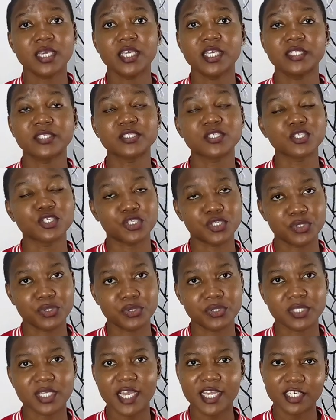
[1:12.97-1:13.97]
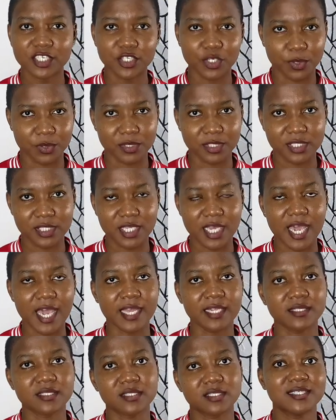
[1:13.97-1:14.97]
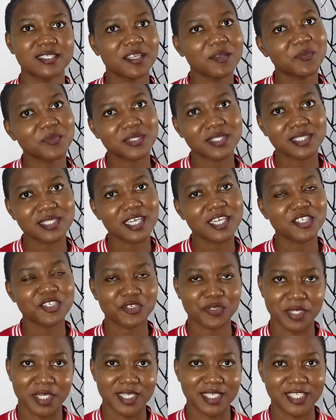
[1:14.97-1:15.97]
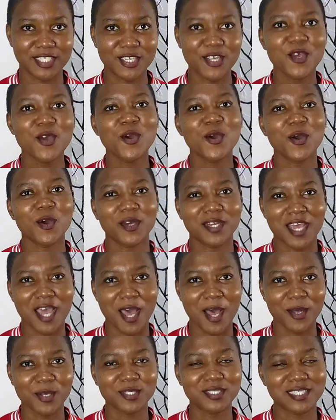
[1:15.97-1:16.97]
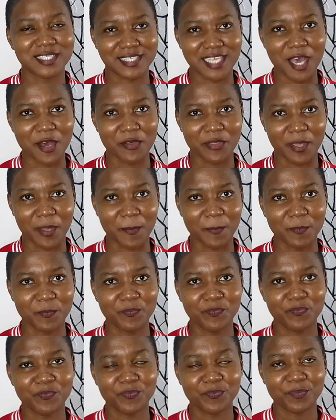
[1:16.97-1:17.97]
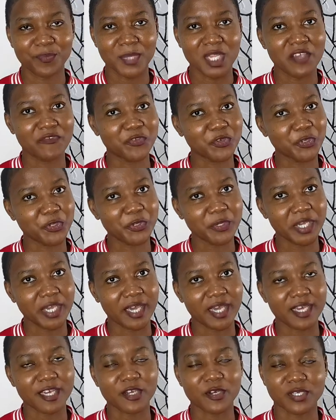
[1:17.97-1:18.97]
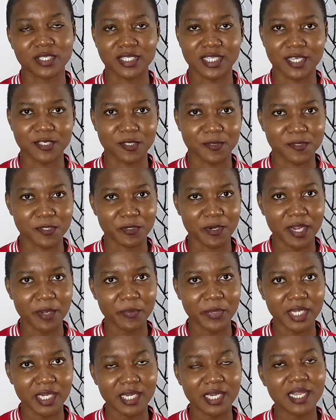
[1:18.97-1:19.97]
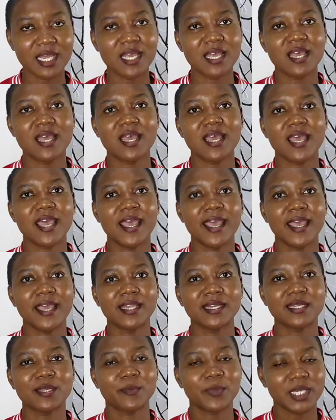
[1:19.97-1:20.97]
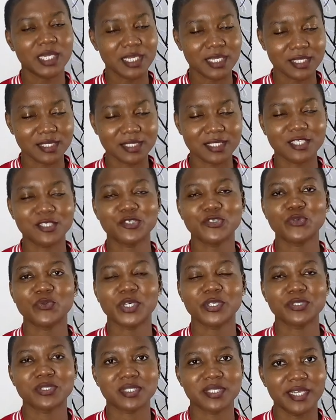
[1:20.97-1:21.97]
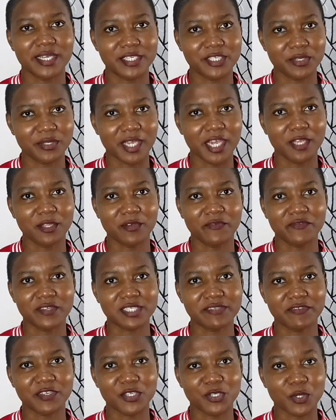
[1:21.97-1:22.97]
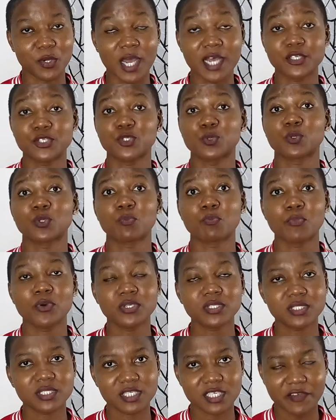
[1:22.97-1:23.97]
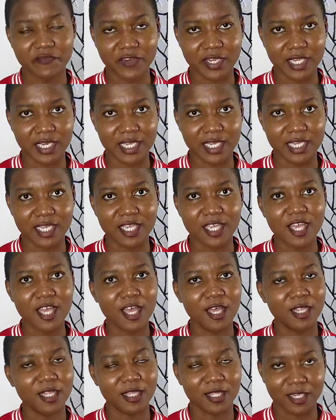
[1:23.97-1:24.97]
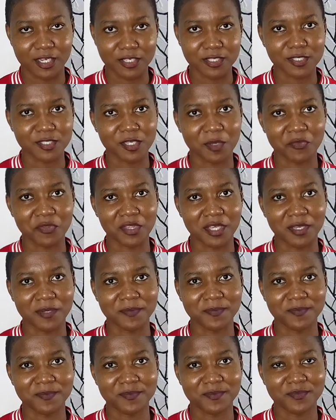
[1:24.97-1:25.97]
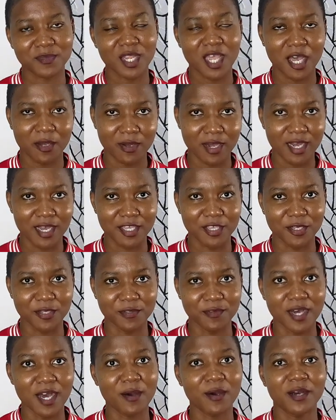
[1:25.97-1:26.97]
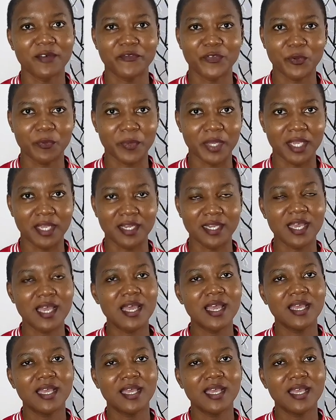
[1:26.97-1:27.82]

its do's and don'ts and tips and tricks on how to style them. If you're new here, consider subscribing and please do well to stay till the end of this video as you will most definitely learn something. How are you? How have you been?